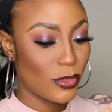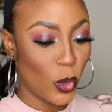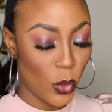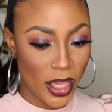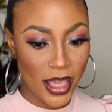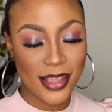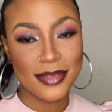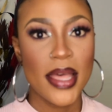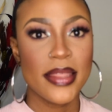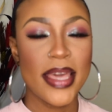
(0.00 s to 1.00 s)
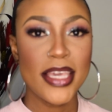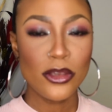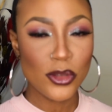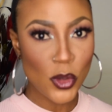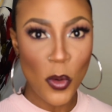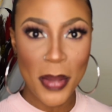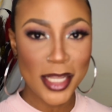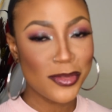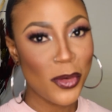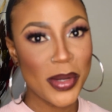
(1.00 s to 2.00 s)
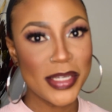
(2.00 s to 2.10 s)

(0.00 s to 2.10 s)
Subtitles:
Okay. Thank you so much for